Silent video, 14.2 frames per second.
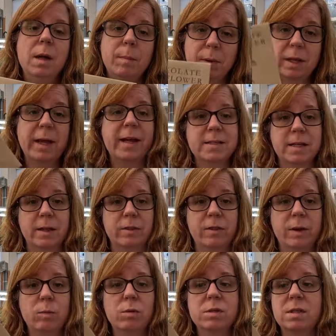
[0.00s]
But like I said,
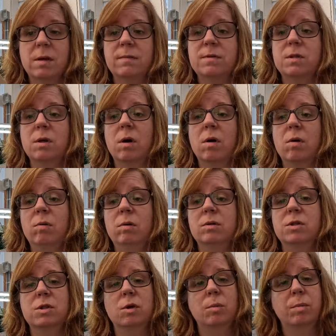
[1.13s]
they will self-sow,
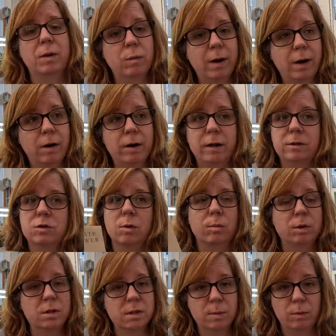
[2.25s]
so be wary. Don't
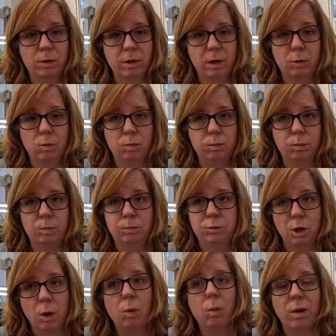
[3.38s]
put it somewhere that you
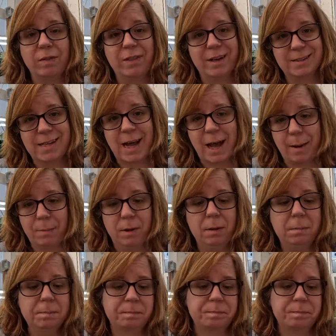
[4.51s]
don't want that to happen.